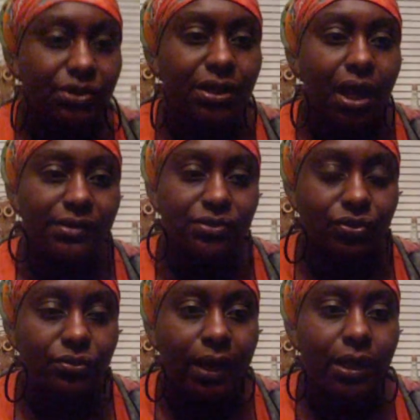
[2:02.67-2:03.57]
to
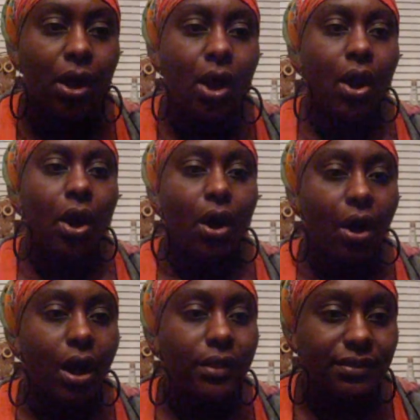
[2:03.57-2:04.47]
concentrate
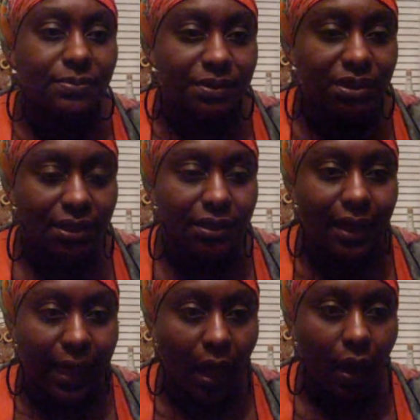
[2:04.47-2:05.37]
on this particular
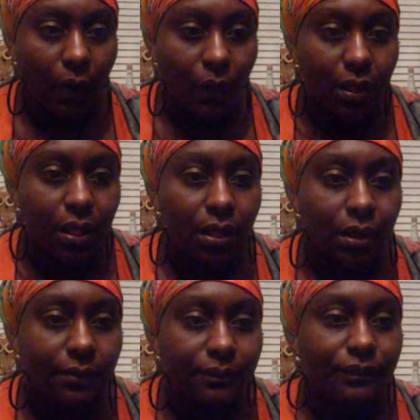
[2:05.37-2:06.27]
owl,
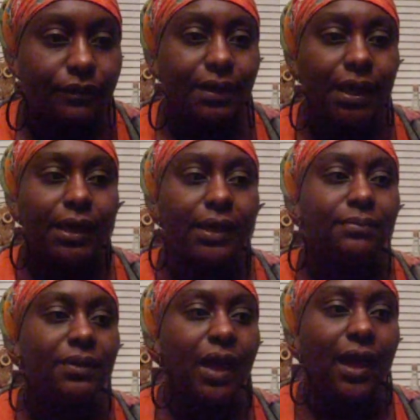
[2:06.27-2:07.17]
and
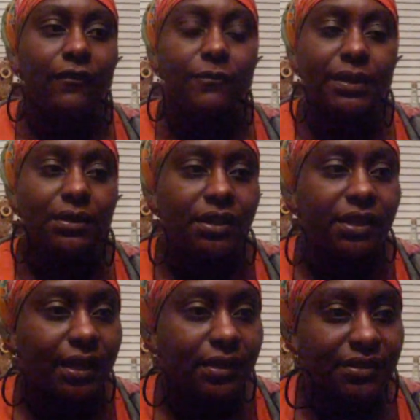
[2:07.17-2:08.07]
I have been
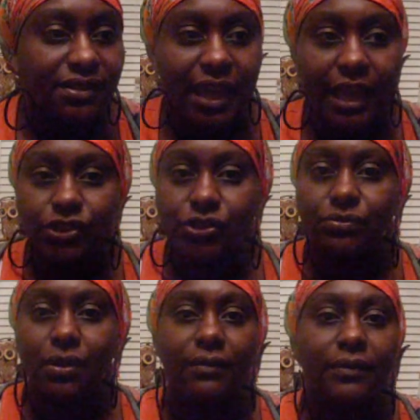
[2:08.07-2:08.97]
looking at a statue
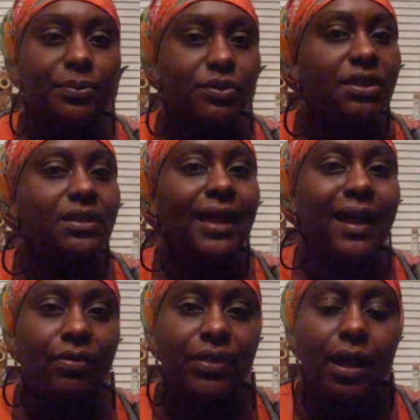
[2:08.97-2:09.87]
of a particular
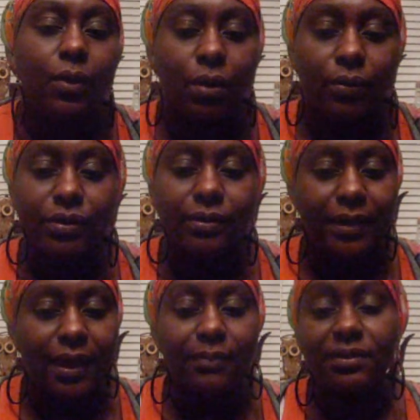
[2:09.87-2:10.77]
owl that I want real
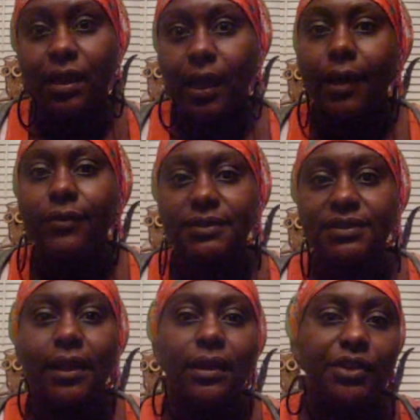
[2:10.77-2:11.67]
bad. The owl is
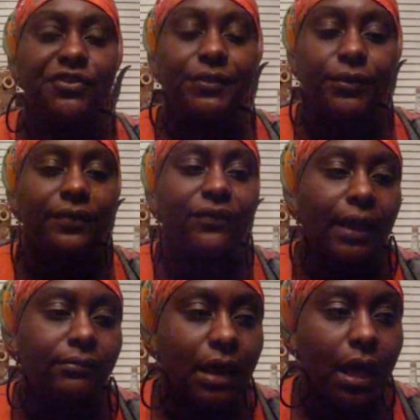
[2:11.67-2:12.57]
like
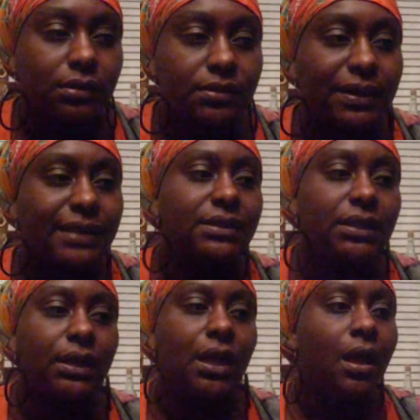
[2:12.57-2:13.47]
$135, but I said